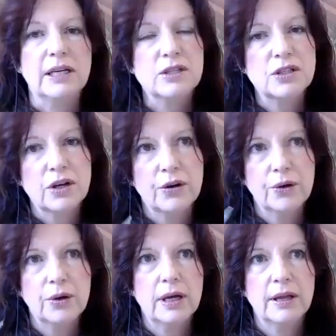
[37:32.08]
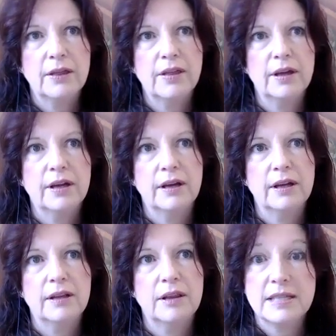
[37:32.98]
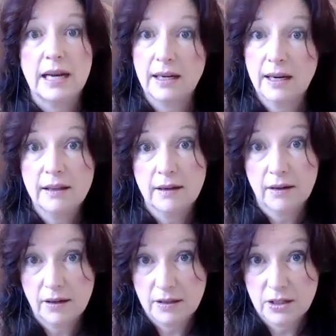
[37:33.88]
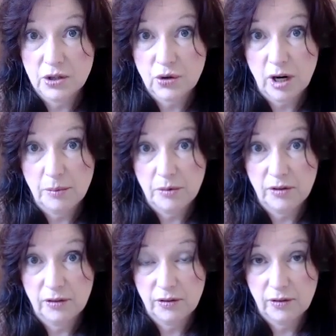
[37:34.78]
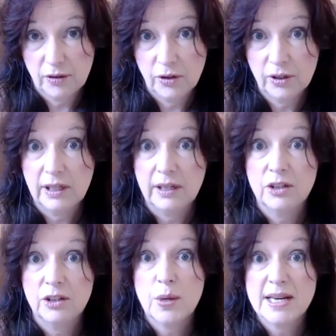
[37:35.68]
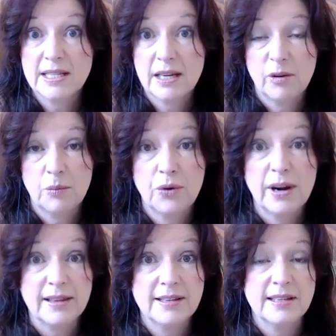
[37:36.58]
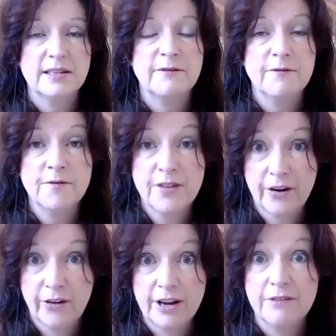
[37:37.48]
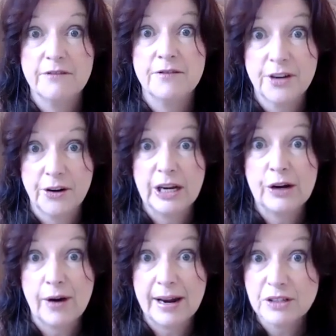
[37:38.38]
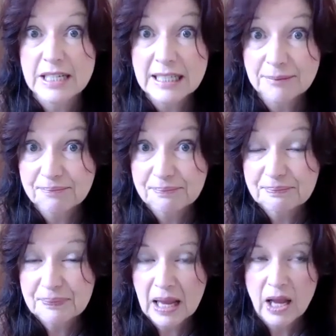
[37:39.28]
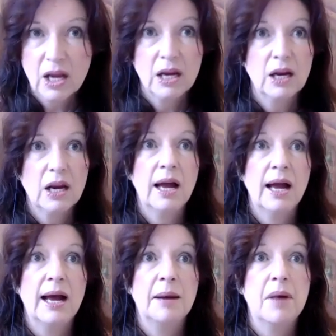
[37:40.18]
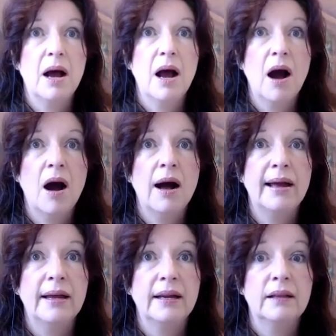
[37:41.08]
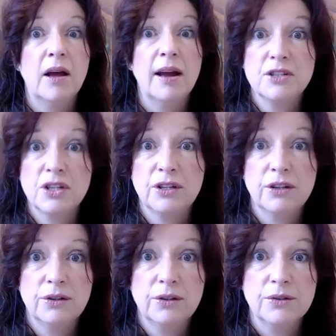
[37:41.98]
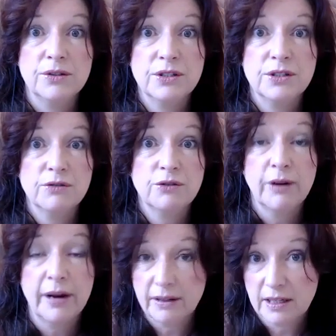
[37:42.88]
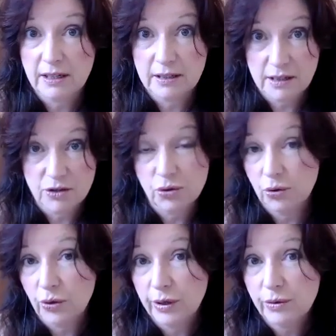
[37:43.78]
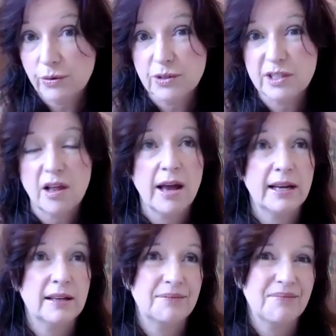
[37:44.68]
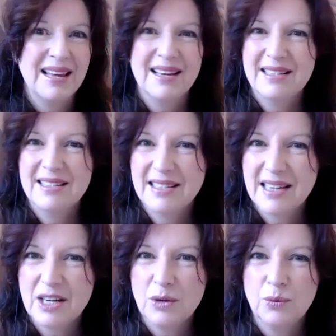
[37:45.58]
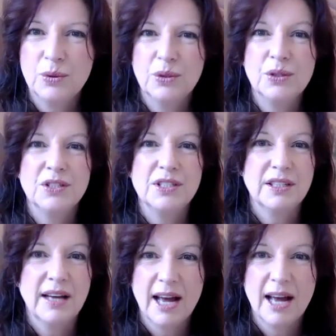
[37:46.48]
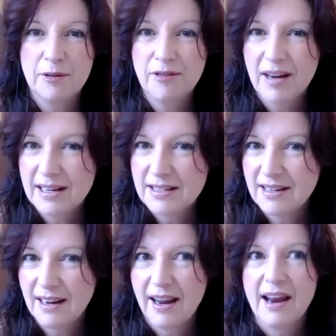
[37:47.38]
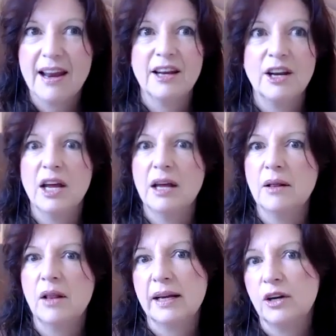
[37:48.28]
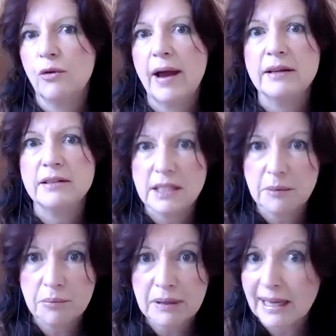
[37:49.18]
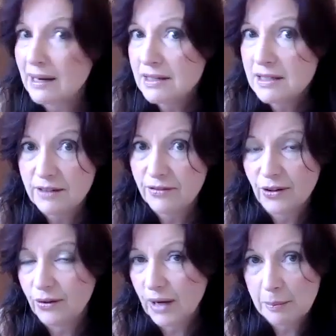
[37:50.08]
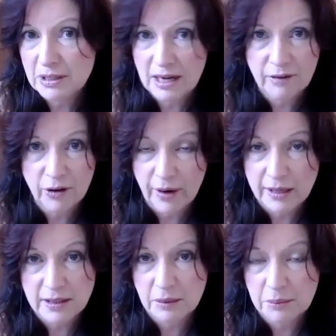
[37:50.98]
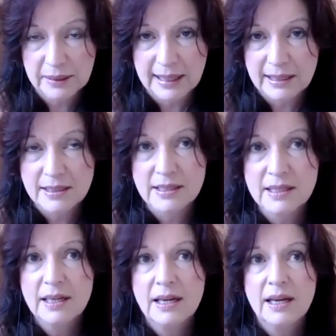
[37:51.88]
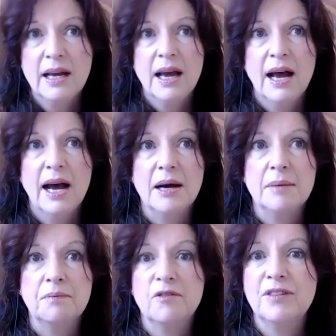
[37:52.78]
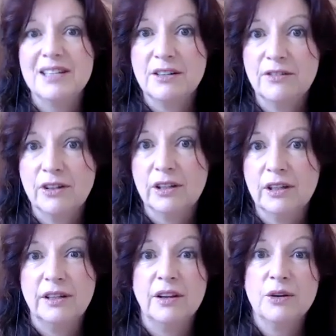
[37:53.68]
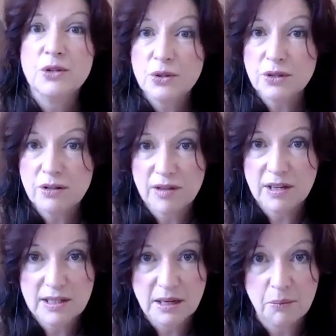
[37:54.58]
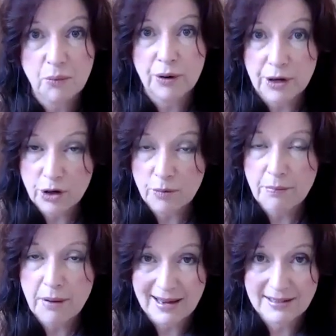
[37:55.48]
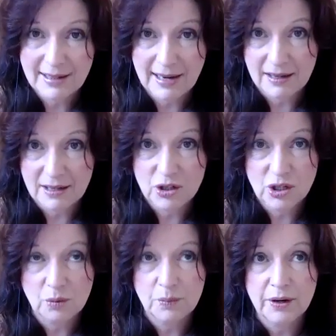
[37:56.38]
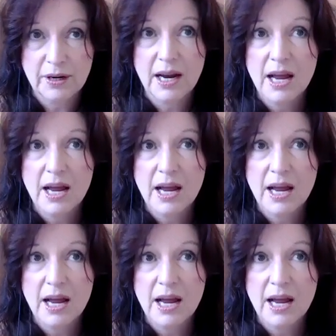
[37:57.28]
So the technique that I described earlier, the 27 breaths, is very, very grounding. Um, I like to use grounding essential oils like cedarwood and arbor vitae, and like a grounding blend if you happen to have a grounding blend. Vetiver, those sorts of things can bring you back down into your body.